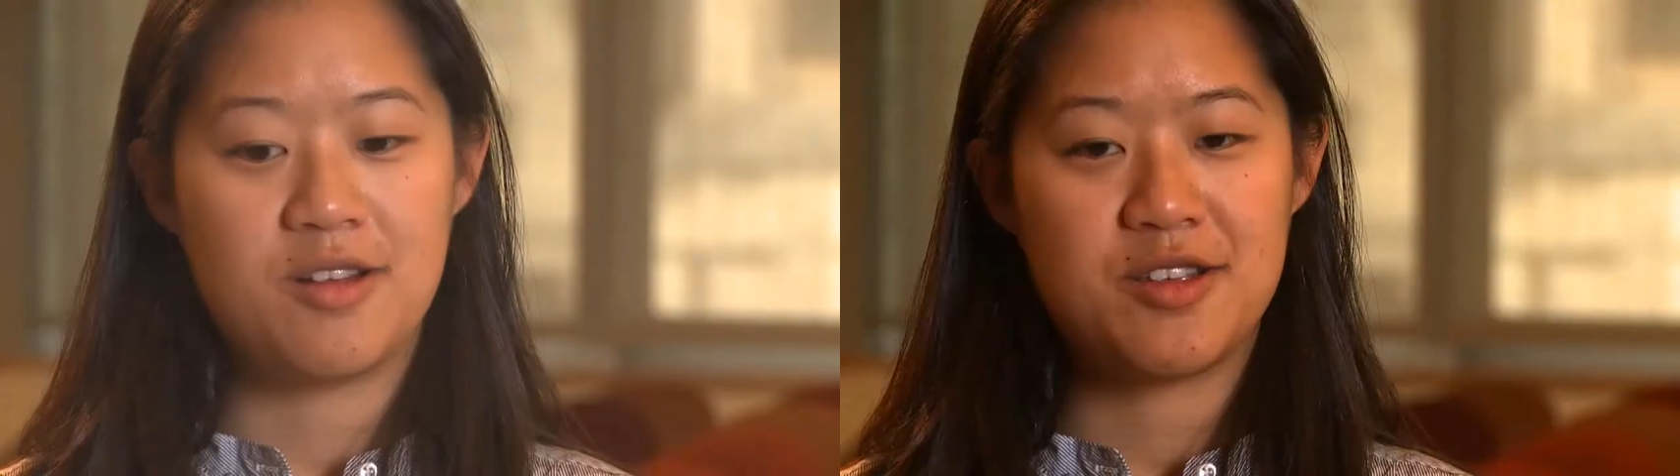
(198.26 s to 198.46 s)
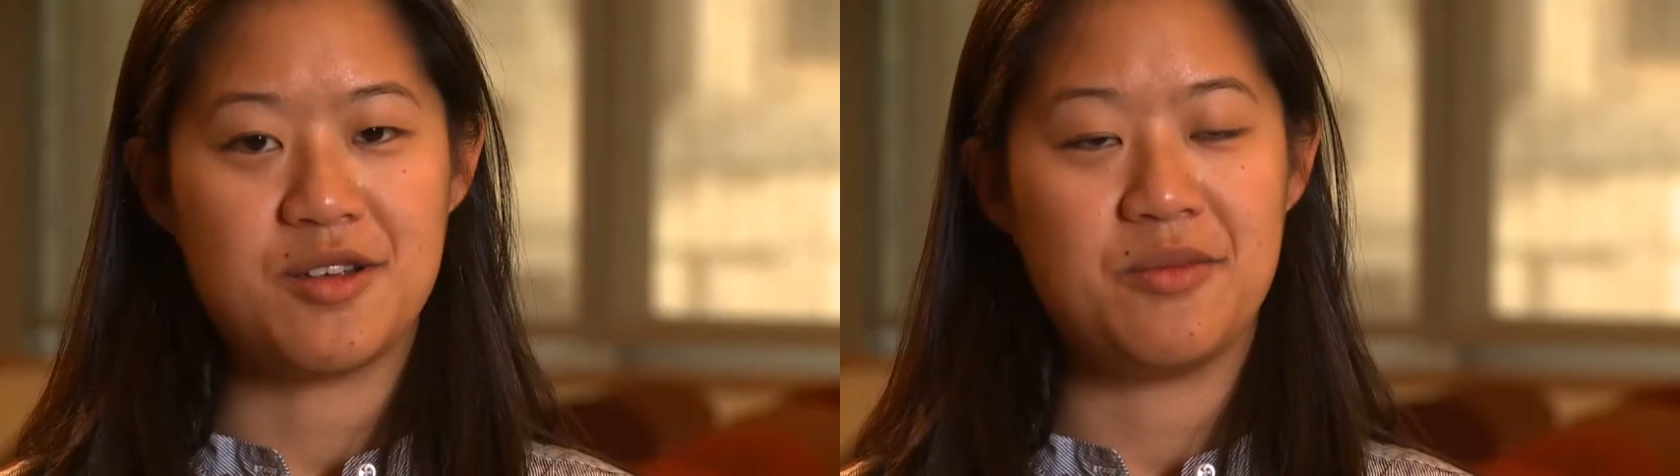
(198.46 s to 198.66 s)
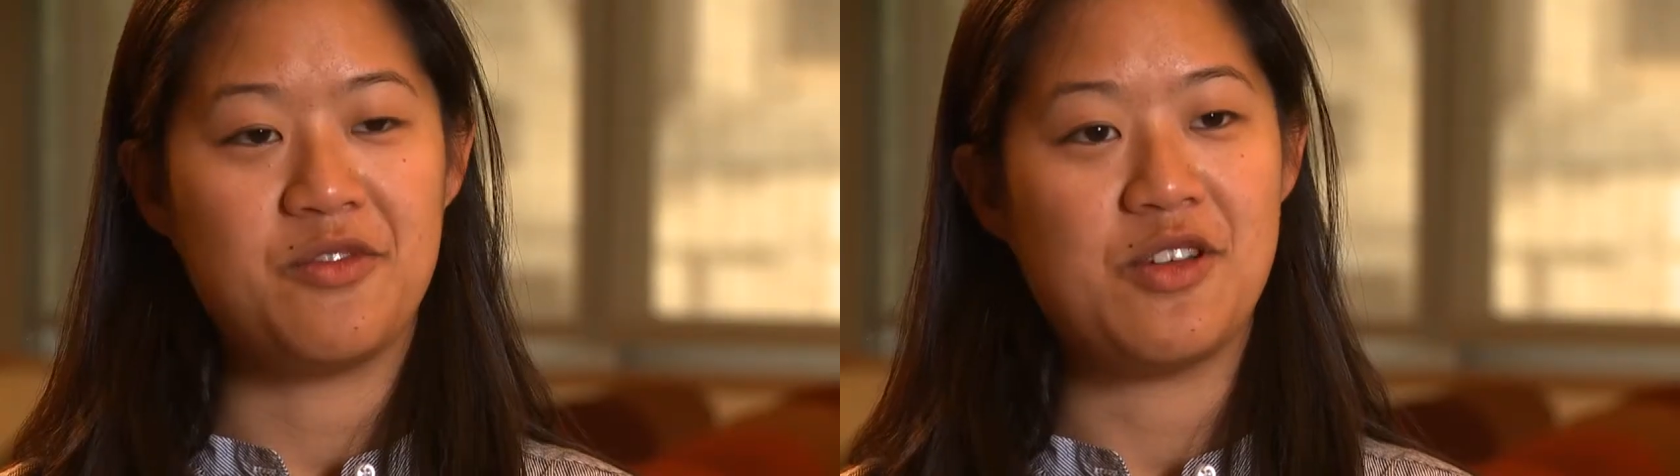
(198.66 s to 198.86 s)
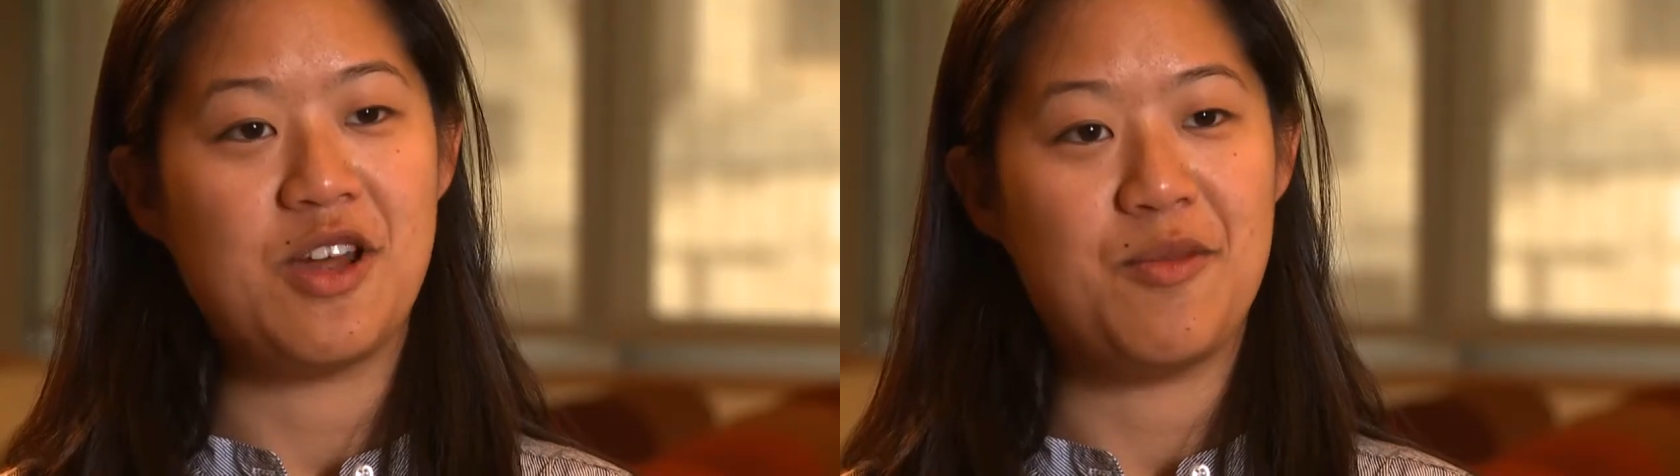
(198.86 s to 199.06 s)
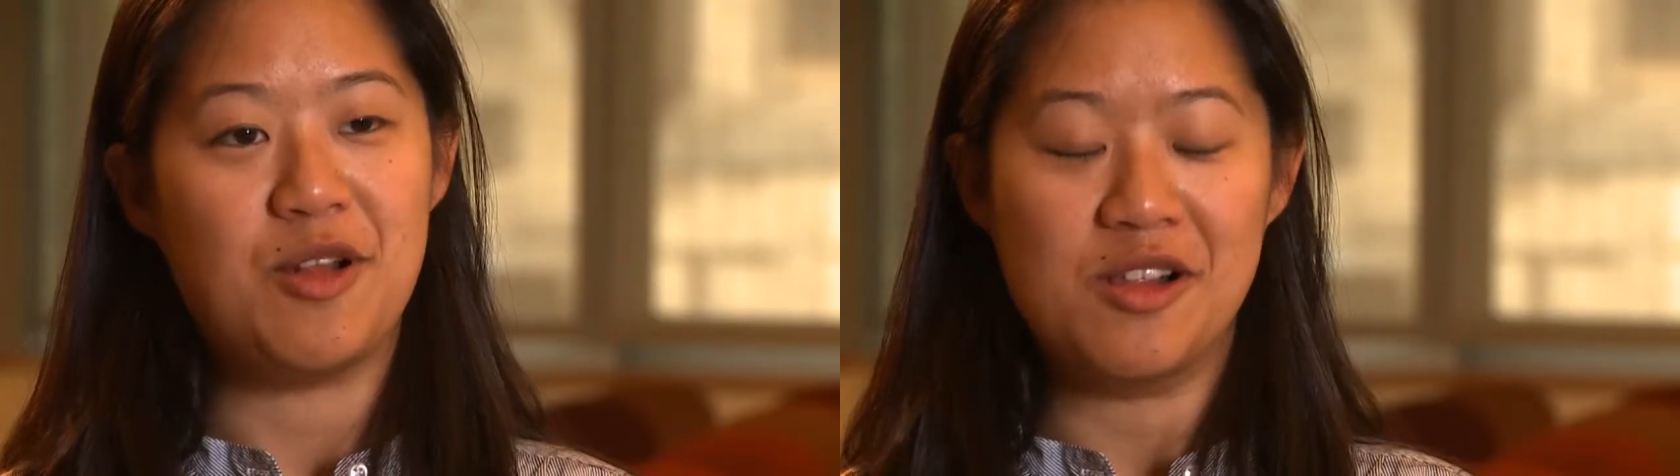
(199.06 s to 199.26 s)
are some
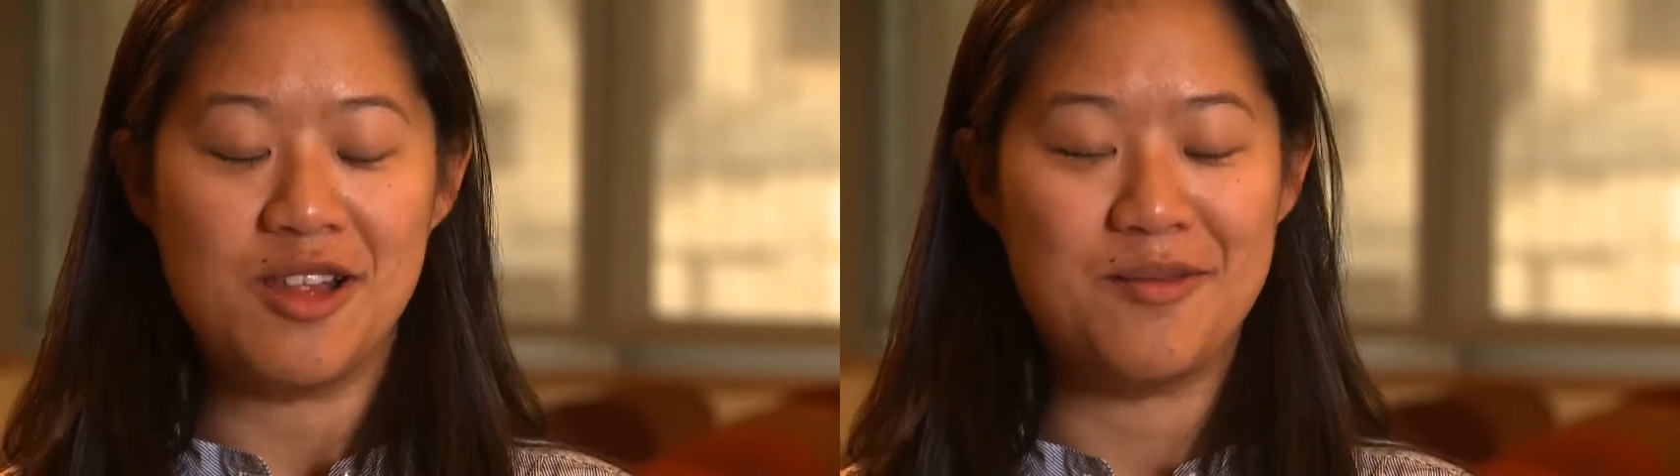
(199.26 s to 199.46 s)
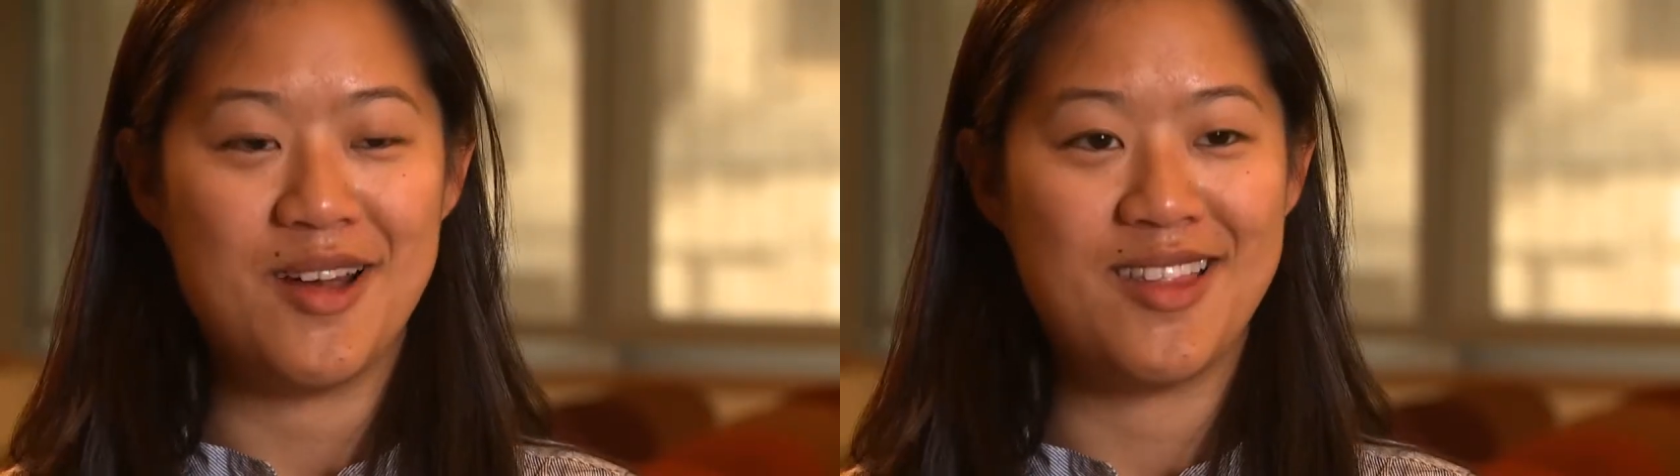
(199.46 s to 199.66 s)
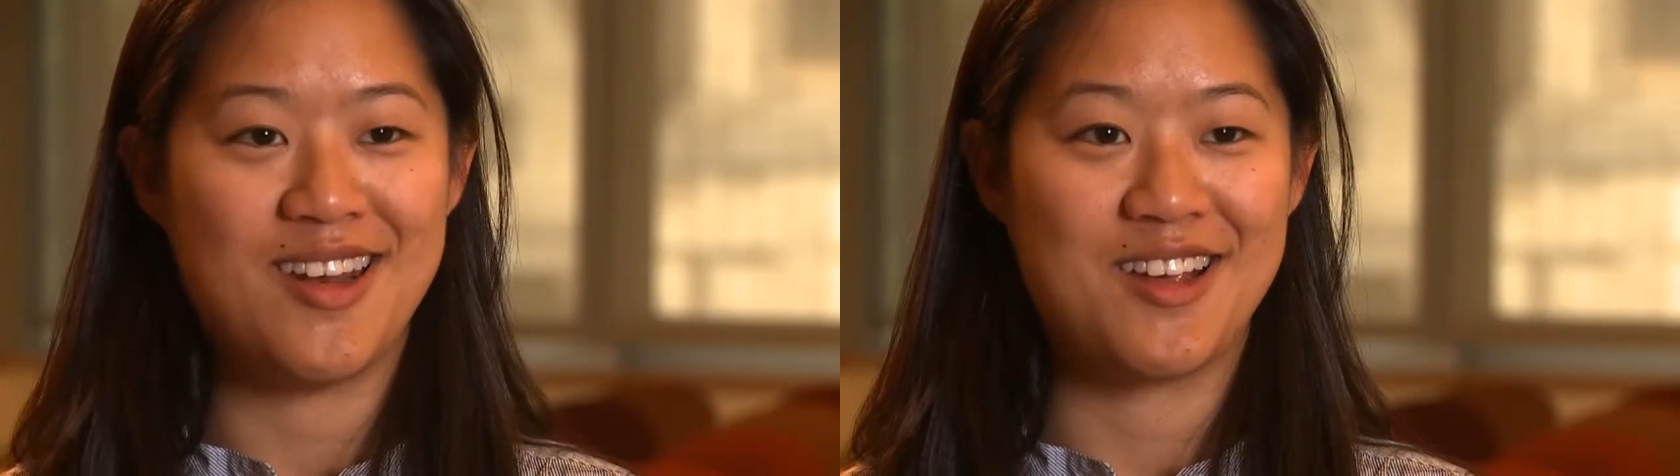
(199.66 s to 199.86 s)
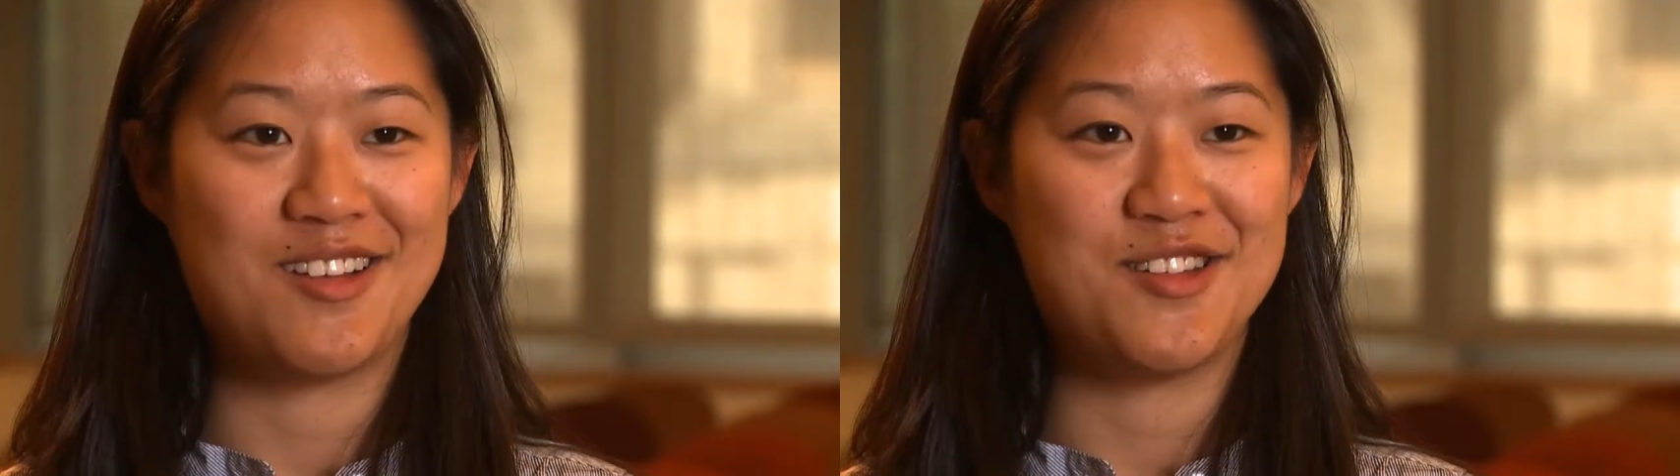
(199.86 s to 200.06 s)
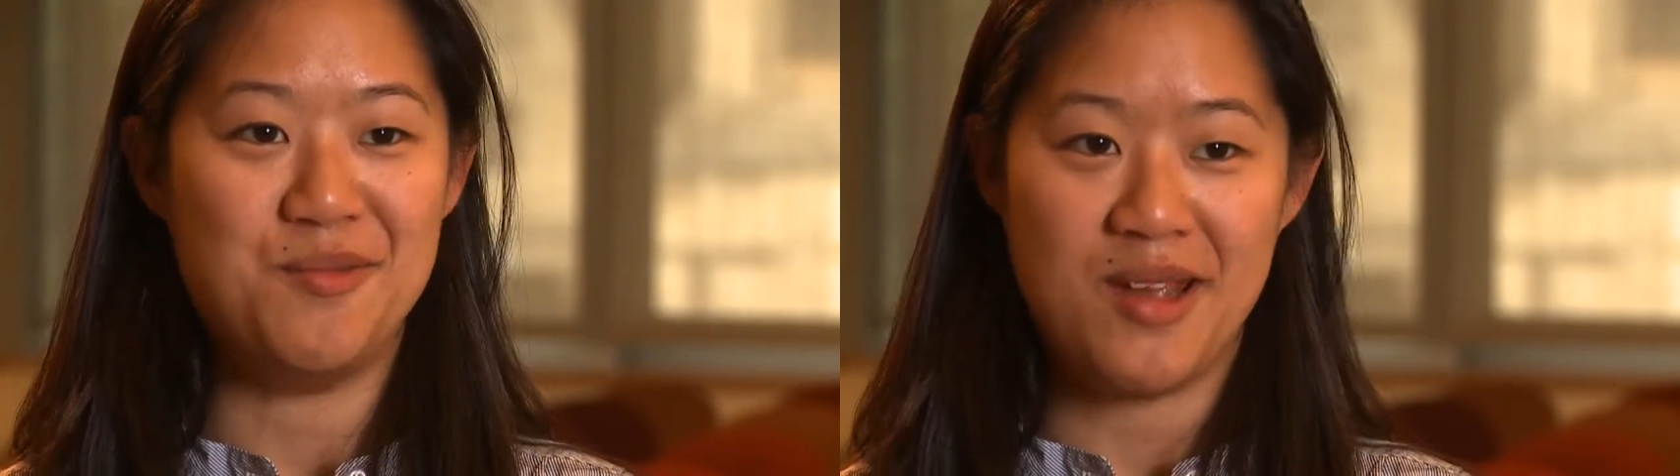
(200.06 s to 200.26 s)
phenomenal alumni that I
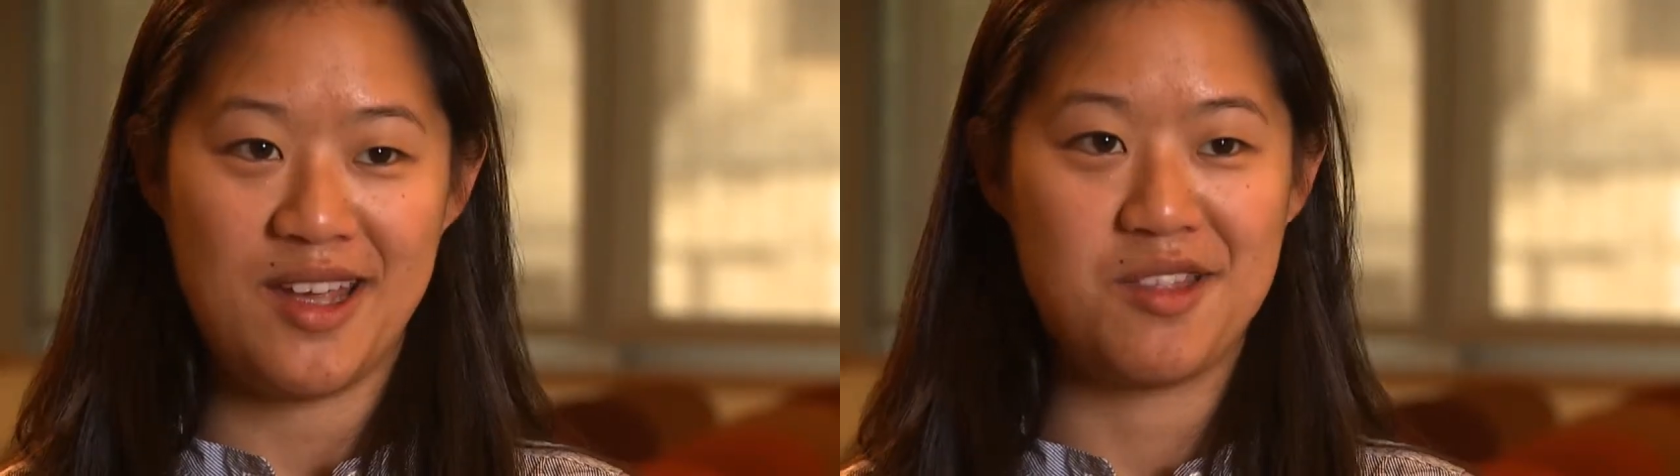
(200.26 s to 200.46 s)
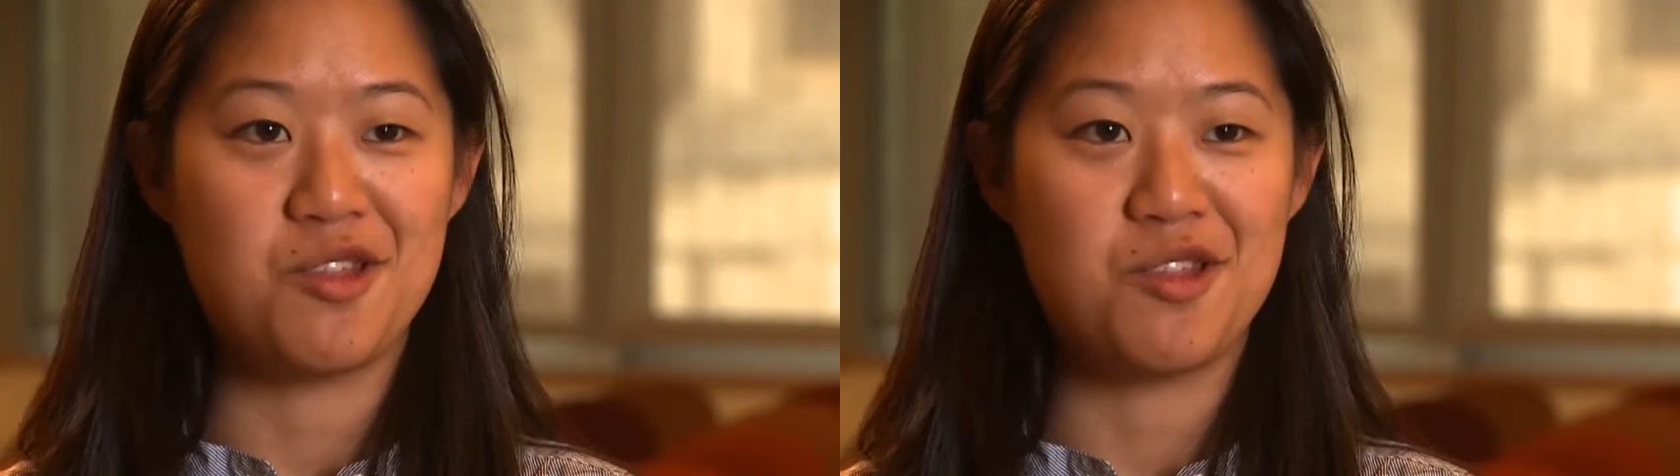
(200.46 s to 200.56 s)
got to meet